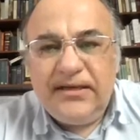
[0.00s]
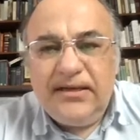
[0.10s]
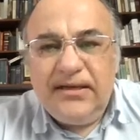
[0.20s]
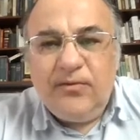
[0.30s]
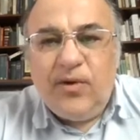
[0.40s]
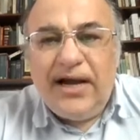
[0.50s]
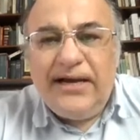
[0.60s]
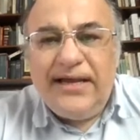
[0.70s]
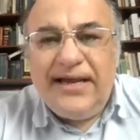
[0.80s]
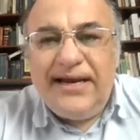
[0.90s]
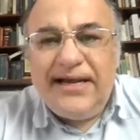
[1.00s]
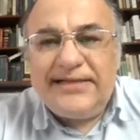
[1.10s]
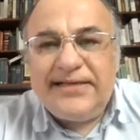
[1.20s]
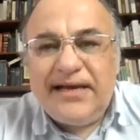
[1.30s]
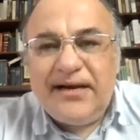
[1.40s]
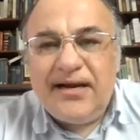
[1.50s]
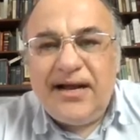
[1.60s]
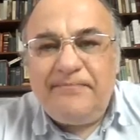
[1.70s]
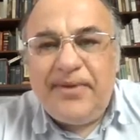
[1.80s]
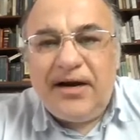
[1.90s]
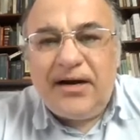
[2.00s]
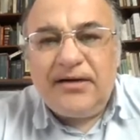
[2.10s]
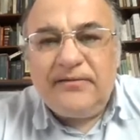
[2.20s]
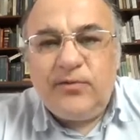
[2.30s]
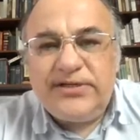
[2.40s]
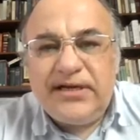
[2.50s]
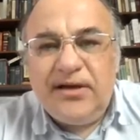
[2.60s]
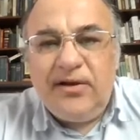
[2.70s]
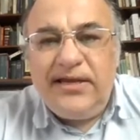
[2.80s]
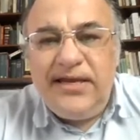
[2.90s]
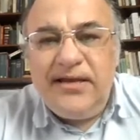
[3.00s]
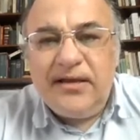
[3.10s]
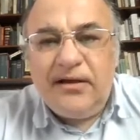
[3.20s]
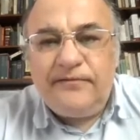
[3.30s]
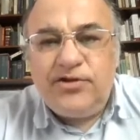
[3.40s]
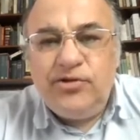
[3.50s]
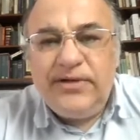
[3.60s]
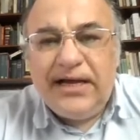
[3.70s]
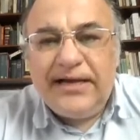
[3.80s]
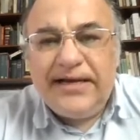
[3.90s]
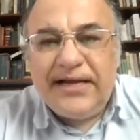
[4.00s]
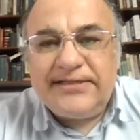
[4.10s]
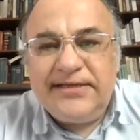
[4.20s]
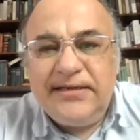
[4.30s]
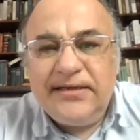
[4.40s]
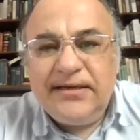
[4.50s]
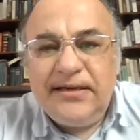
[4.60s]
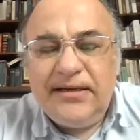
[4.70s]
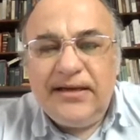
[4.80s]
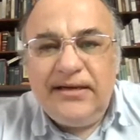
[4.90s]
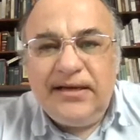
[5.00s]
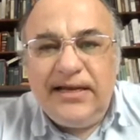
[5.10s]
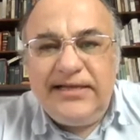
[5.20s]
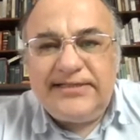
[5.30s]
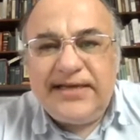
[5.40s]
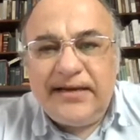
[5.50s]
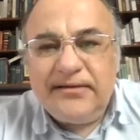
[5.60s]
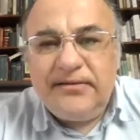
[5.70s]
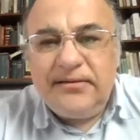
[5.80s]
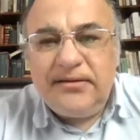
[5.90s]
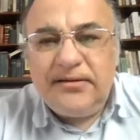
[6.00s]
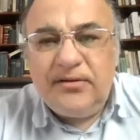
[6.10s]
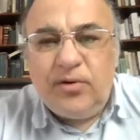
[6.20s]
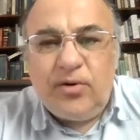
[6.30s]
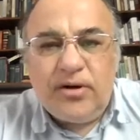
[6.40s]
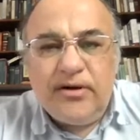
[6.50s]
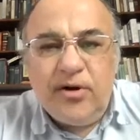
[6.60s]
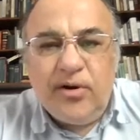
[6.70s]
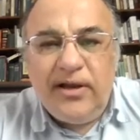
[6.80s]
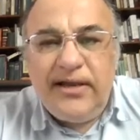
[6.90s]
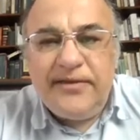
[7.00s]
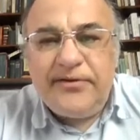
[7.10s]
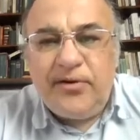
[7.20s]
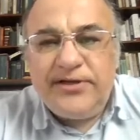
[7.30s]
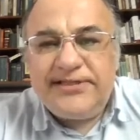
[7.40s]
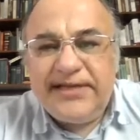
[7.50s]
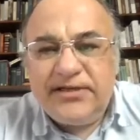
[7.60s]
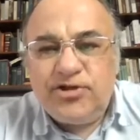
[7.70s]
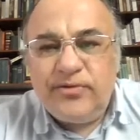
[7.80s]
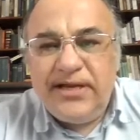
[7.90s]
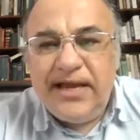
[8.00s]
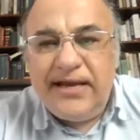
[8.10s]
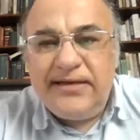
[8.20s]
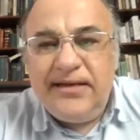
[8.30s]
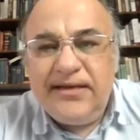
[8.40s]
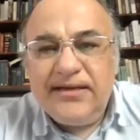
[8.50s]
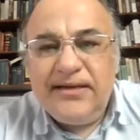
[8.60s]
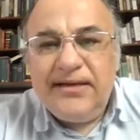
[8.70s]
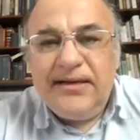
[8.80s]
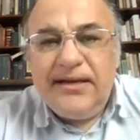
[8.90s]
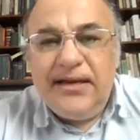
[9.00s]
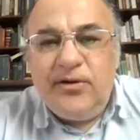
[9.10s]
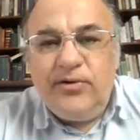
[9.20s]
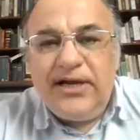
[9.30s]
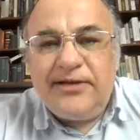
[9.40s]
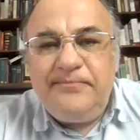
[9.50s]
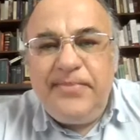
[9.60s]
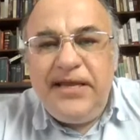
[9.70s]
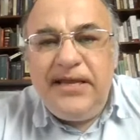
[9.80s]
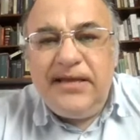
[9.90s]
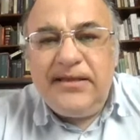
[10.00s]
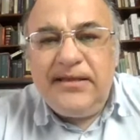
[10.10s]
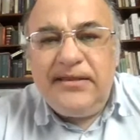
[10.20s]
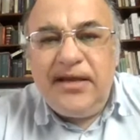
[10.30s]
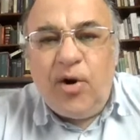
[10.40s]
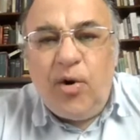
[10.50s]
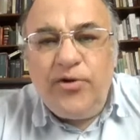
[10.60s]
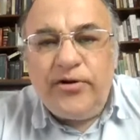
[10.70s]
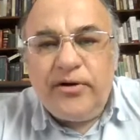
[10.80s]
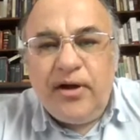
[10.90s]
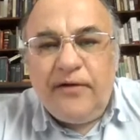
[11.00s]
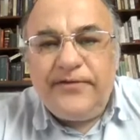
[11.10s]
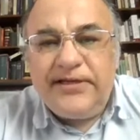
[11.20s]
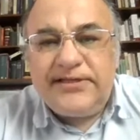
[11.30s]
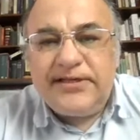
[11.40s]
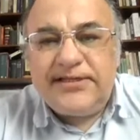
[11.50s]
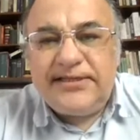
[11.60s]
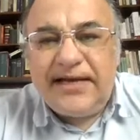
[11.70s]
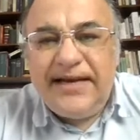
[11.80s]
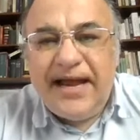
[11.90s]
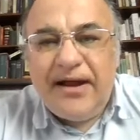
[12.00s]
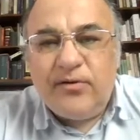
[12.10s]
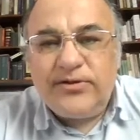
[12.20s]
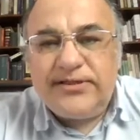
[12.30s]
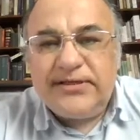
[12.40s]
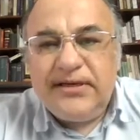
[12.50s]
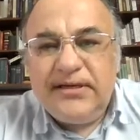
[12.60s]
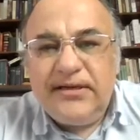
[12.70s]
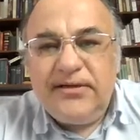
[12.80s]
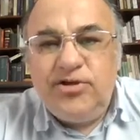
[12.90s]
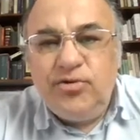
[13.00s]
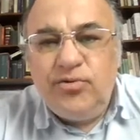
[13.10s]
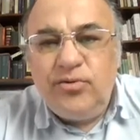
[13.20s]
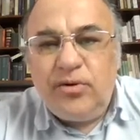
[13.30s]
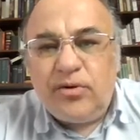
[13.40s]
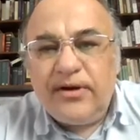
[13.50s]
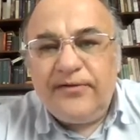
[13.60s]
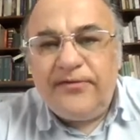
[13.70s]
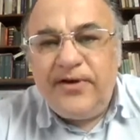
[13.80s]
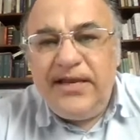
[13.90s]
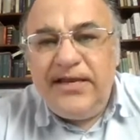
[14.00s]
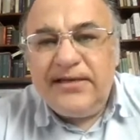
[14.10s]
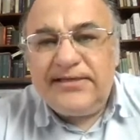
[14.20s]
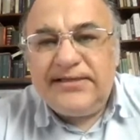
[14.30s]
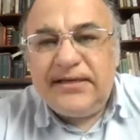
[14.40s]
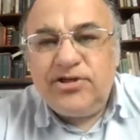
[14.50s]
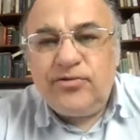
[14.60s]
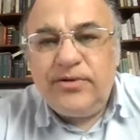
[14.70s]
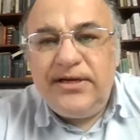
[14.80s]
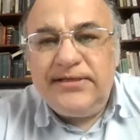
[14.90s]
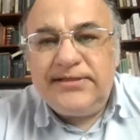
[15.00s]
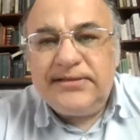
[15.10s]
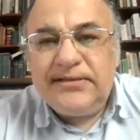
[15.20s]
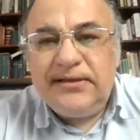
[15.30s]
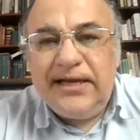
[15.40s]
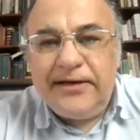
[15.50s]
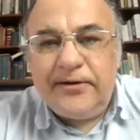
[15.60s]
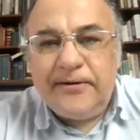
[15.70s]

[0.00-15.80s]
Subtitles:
While Eleazar HaKappar was a colleague of Judah Hanasi in the late 2nd or early 3rd century AD, he could not be the owner of this study house 2 or 3 centuries later.